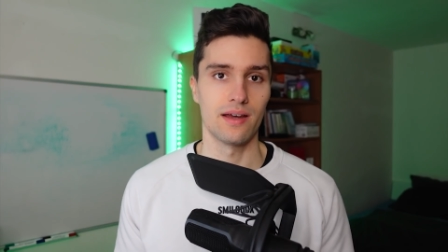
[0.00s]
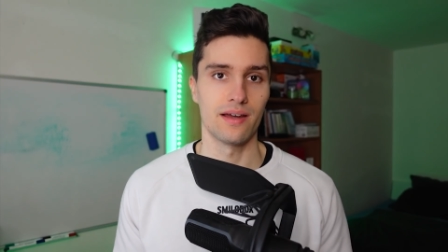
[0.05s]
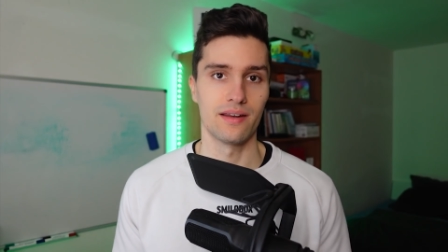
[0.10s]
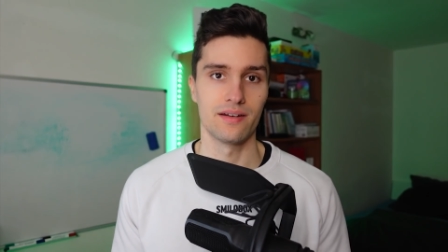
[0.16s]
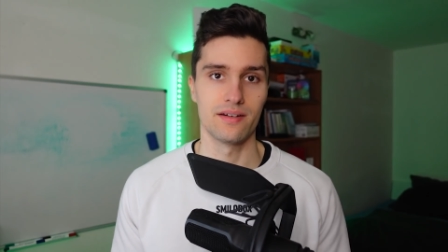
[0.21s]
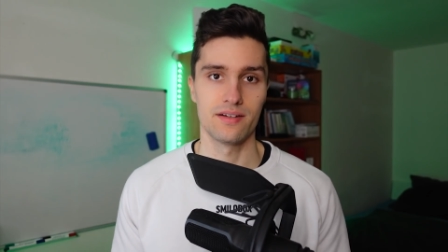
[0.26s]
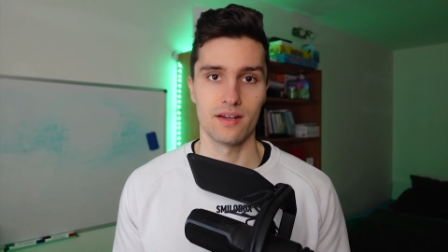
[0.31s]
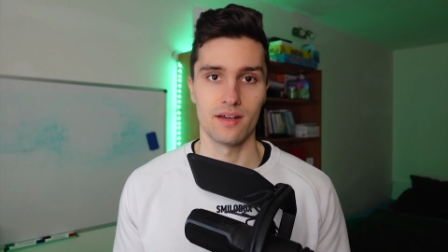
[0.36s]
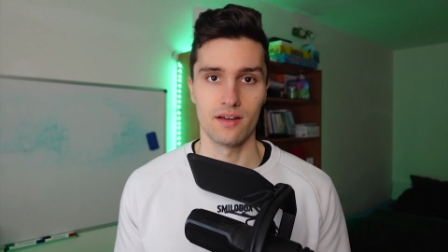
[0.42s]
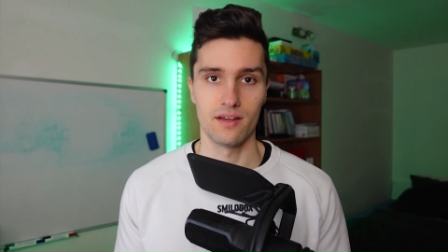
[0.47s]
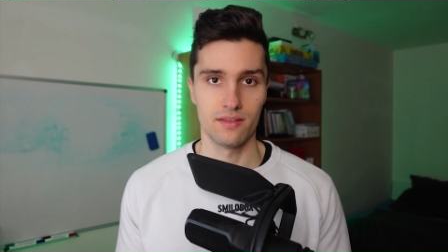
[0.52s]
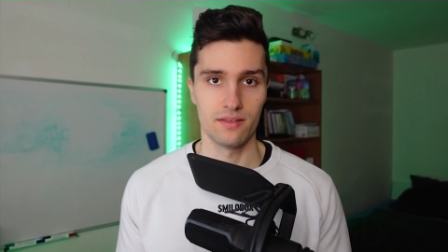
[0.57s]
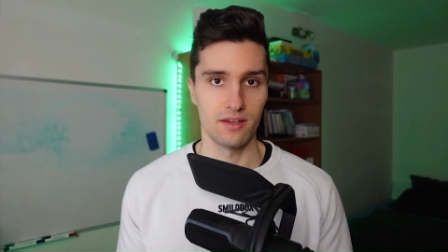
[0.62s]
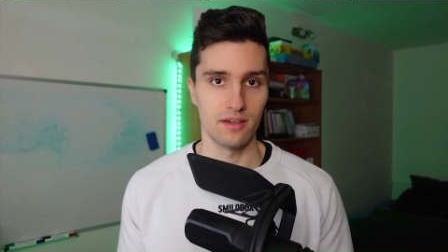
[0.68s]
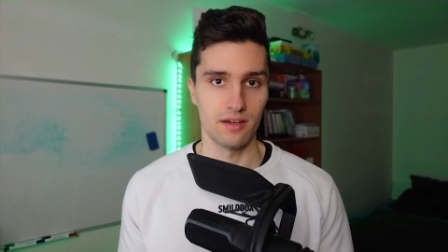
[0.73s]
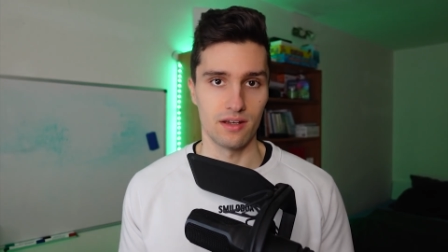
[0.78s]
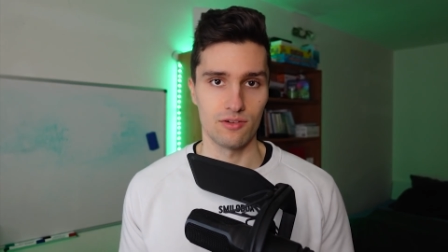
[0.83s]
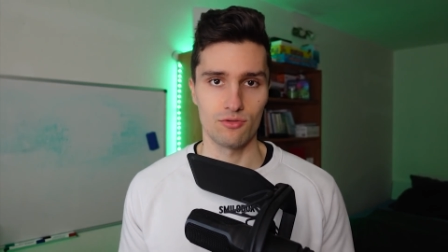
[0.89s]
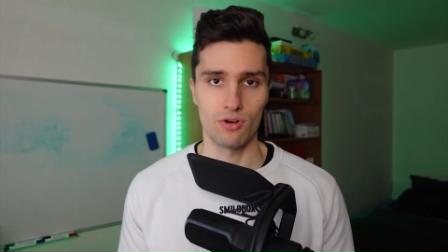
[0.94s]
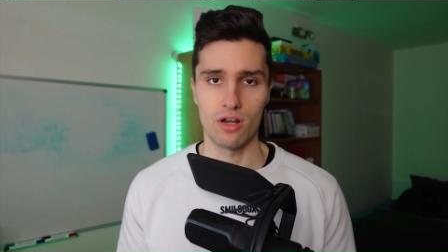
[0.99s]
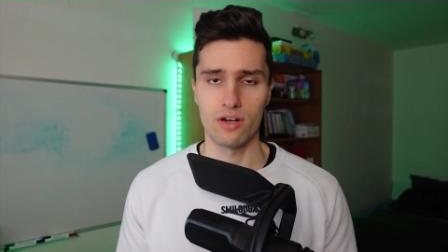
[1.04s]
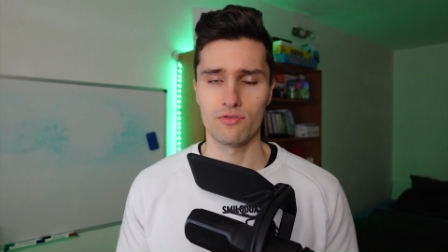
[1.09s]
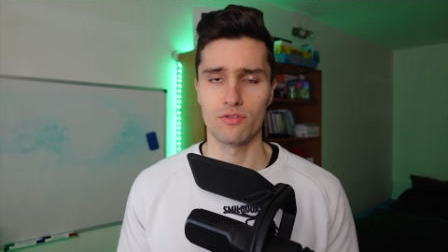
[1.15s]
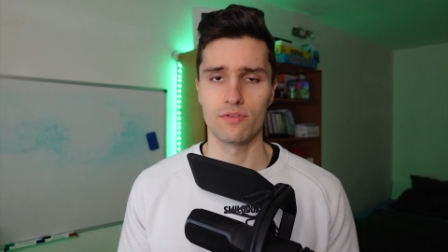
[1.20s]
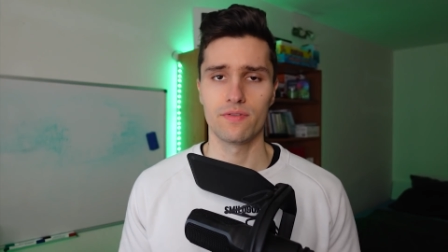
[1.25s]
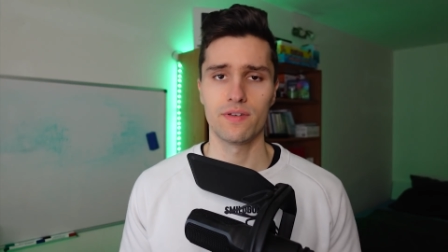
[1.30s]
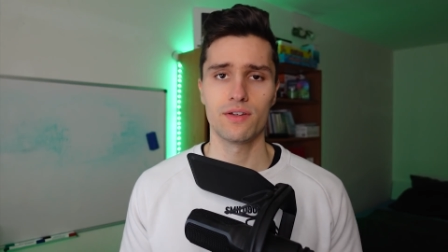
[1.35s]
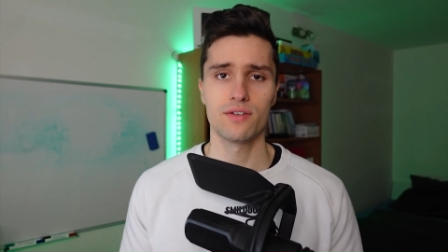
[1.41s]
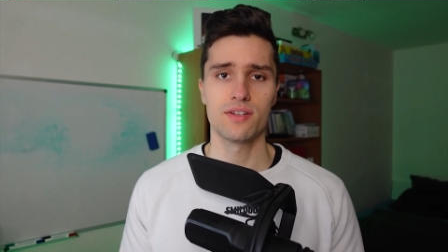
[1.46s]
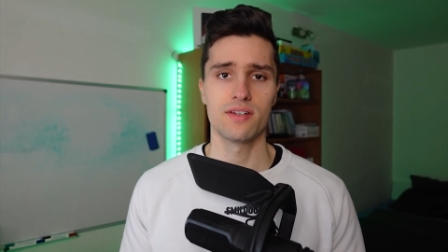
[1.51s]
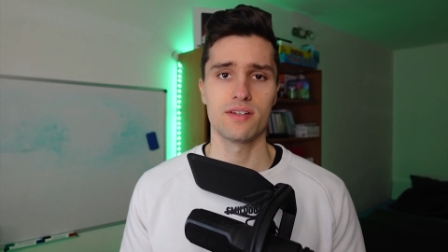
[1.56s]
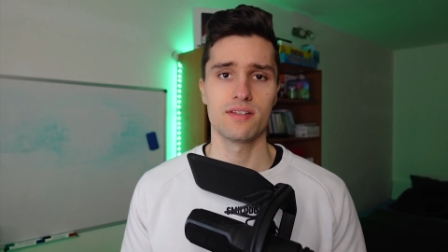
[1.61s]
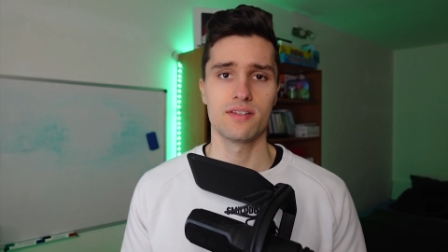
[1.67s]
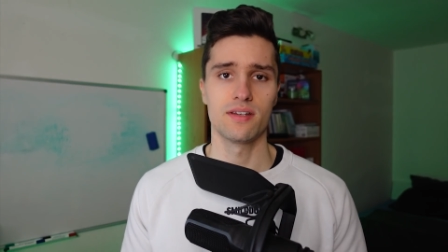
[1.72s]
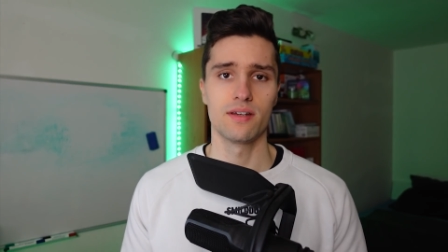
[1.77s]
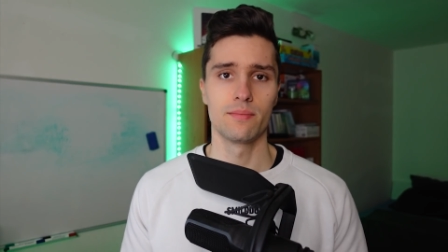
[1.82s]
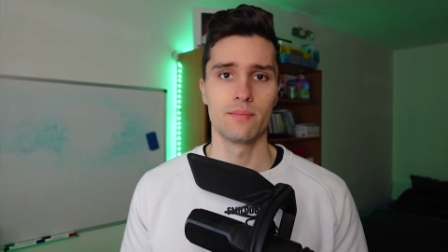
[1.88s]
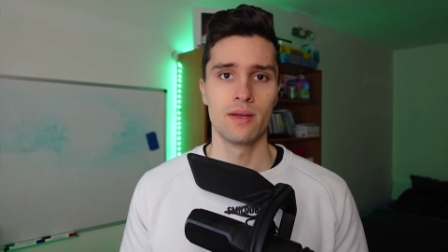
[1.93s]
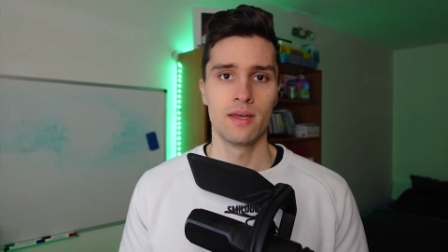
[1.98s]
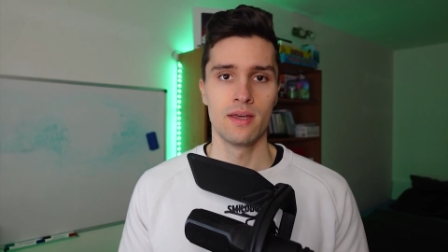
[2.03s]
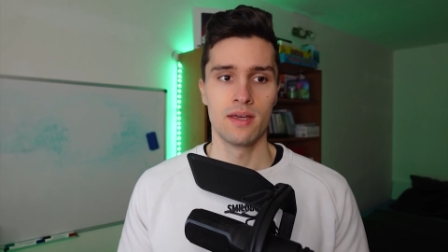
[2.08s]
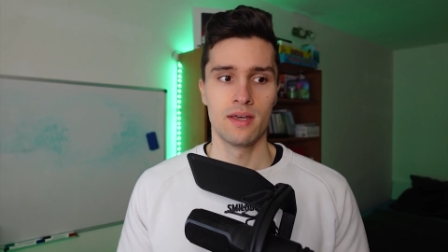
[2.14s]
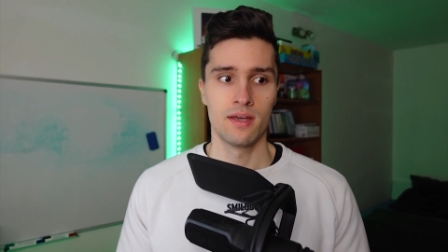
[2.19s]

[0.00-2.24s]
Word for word: and uh, the Android view system,